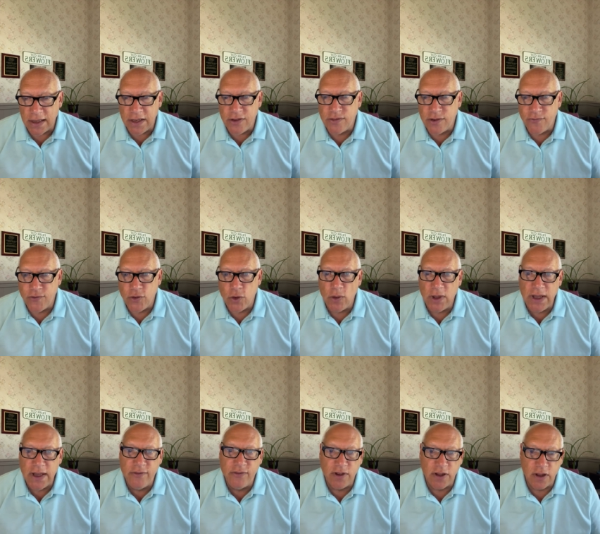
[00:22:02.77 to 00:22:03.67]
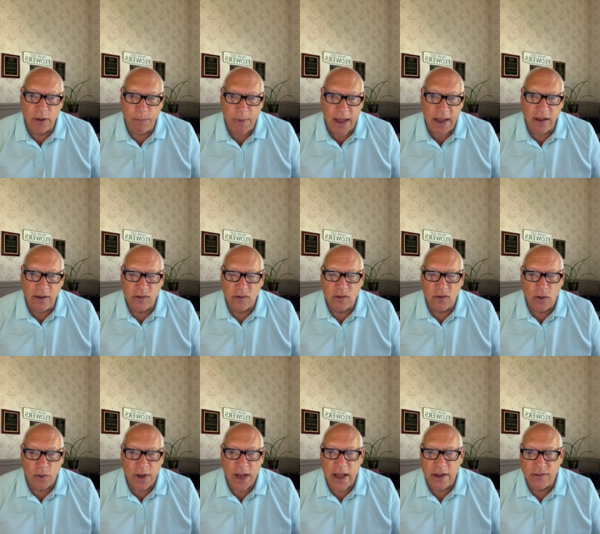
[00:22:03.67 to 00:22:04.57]
at least a few leaves at the base
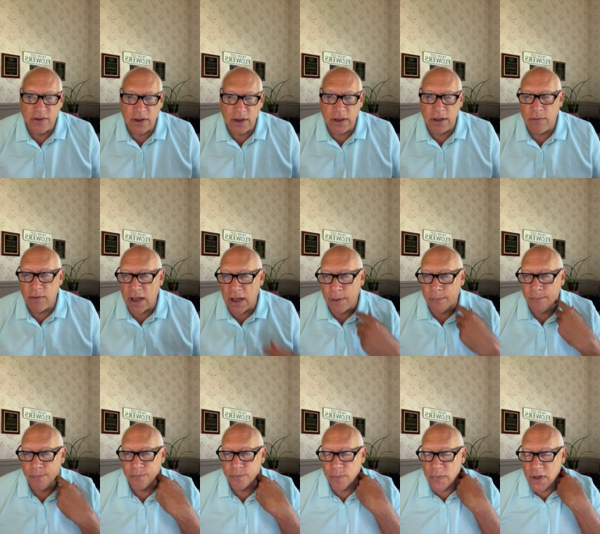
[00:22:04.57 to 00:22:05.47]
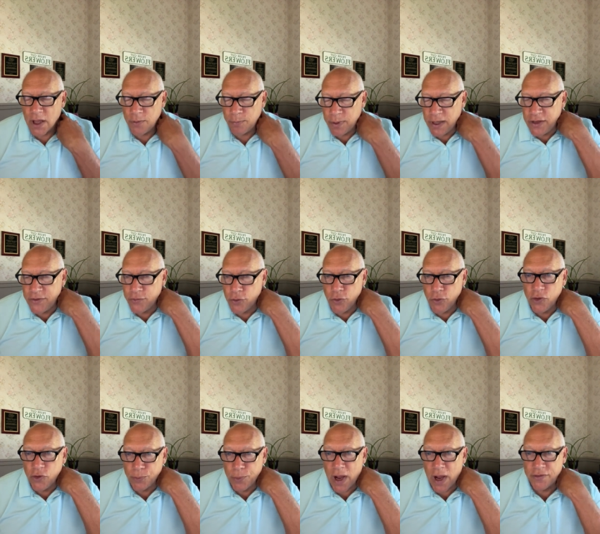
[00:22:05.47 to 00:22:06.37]
so it has a, um, a place for a
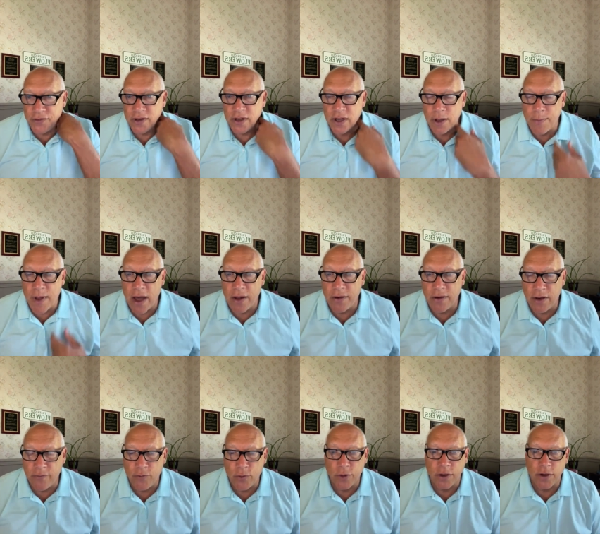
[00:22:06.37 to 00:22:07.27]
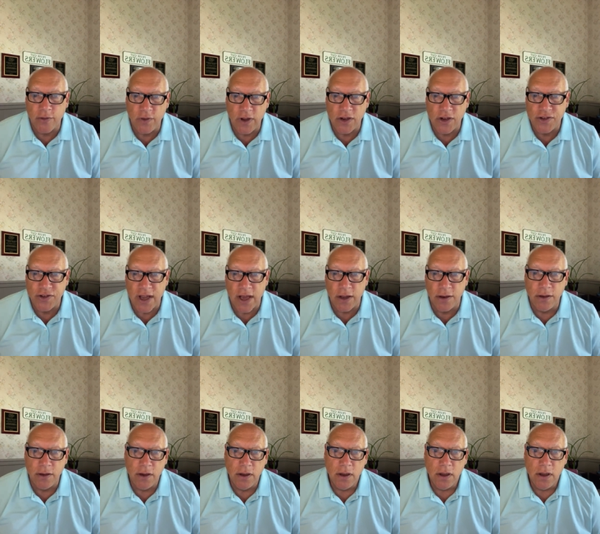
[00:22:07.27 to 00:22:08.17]
new sprout to come out and for it to flush
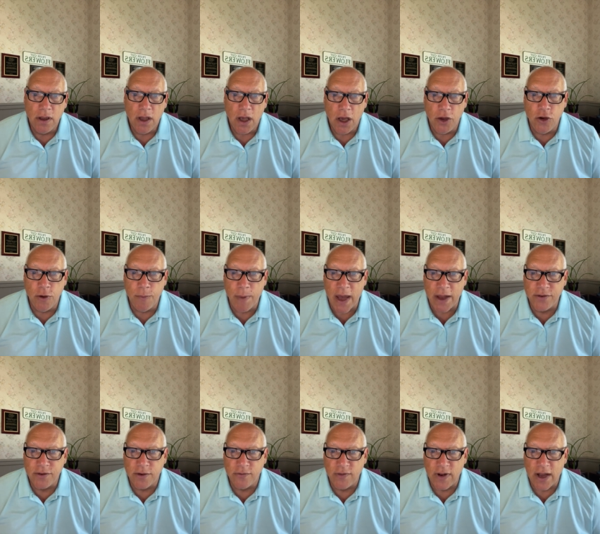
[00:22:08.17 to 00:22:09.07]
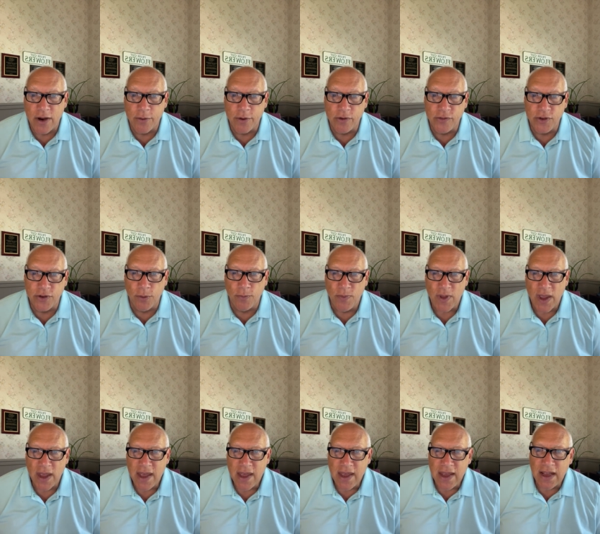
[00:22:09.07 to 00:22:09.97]
out a new batch of flowers. So
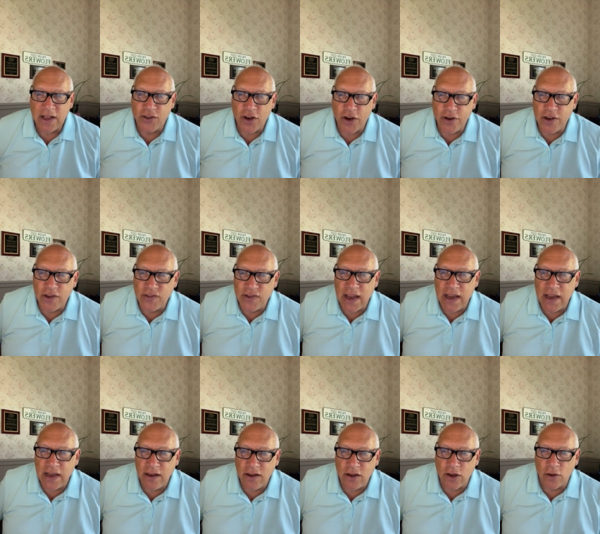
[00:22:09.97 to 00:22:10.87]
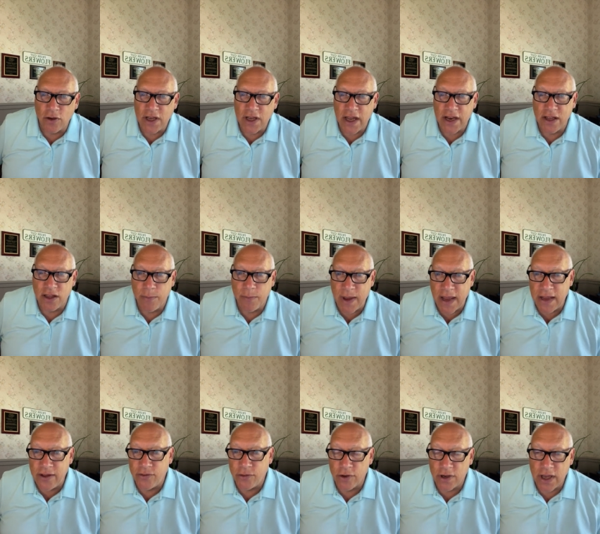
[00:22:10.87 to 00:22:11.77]
it's hard to say, you know, cut at the
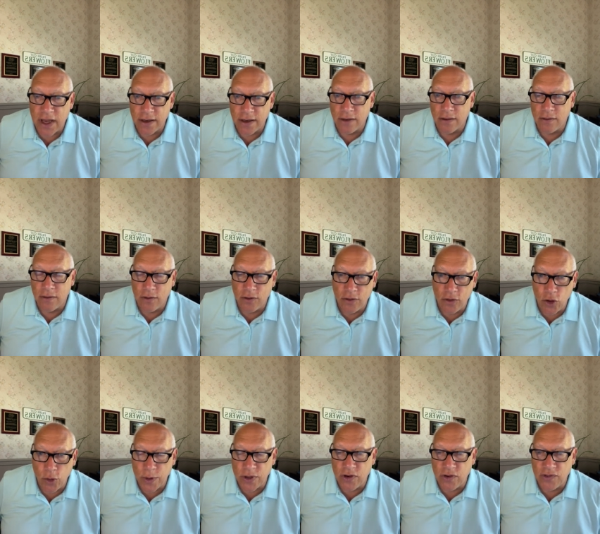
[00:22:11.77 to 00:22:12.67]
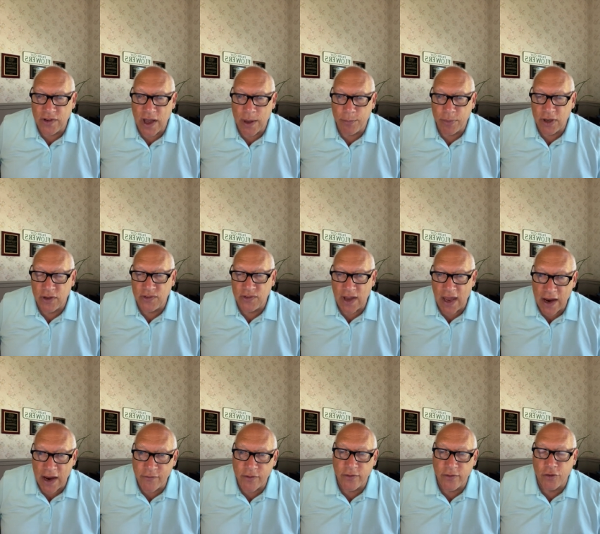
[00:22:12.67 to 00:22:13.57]
base or cut two inches up because
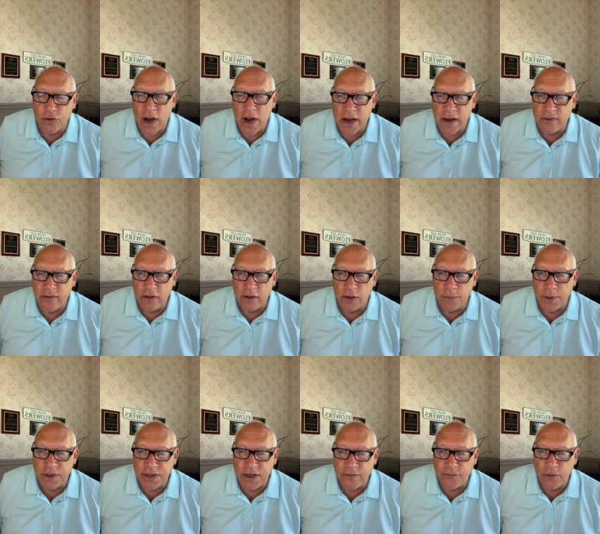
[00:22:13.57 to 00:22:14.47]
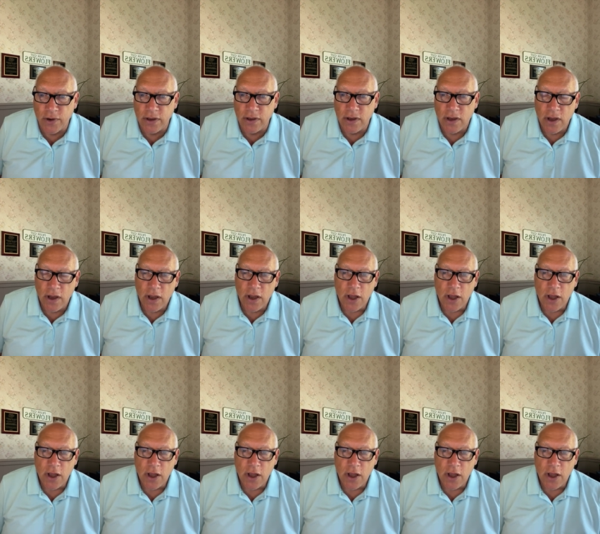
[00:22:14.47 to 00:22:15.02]
every variety is a little bit different.